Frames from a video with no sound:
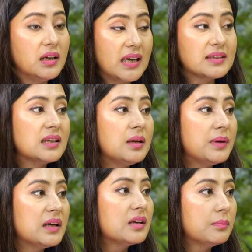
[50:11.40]
Yes,
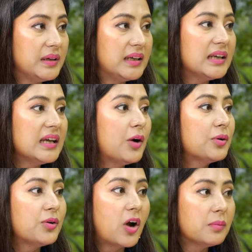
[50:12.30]
keeping it completely
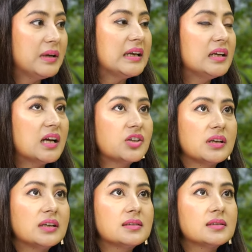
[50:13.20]
out, not being in touch
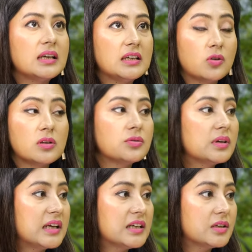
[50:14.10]
is is also a
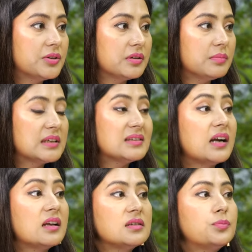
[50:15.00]
great solution, because
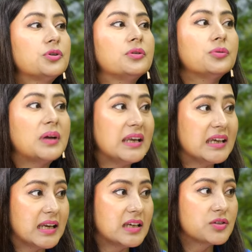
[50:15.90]
that doesn't put you into any gray